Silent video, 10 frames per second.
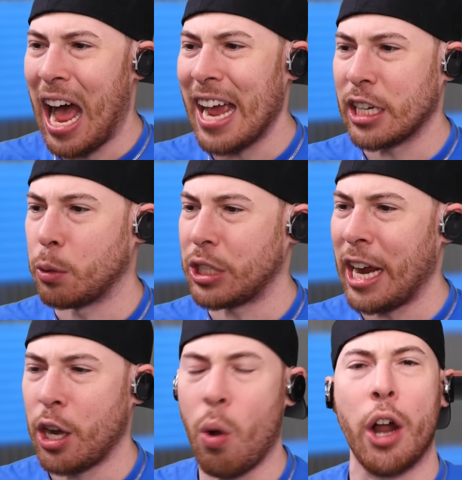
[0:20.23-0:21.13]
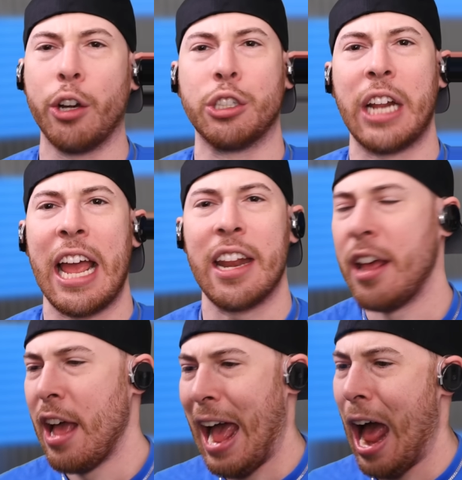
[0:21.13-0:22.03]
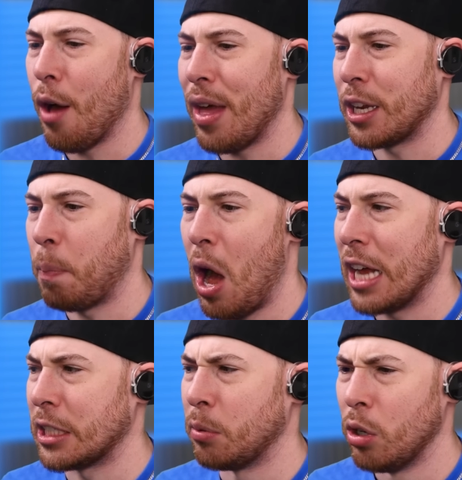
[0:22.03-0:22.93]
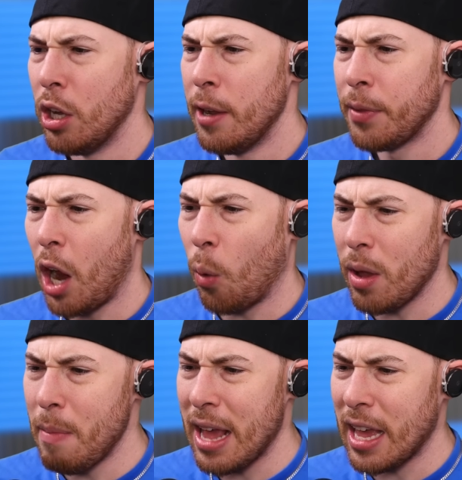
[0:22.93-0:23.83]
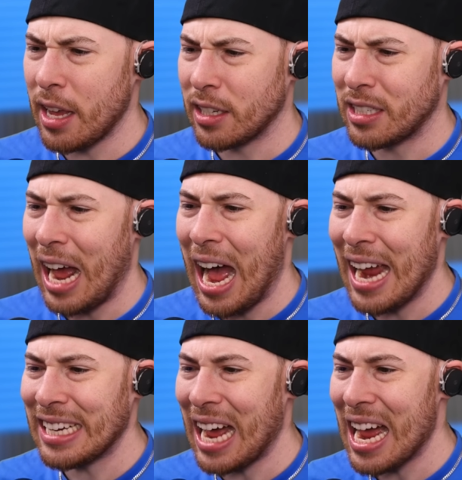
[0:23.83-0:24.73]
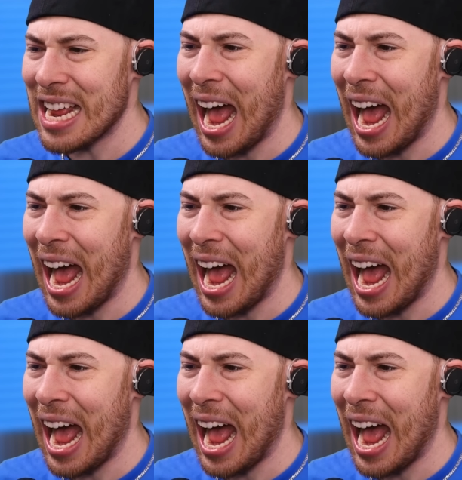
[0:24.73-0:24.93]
ice, which I don't understand how that's possible. Are we making tie-dye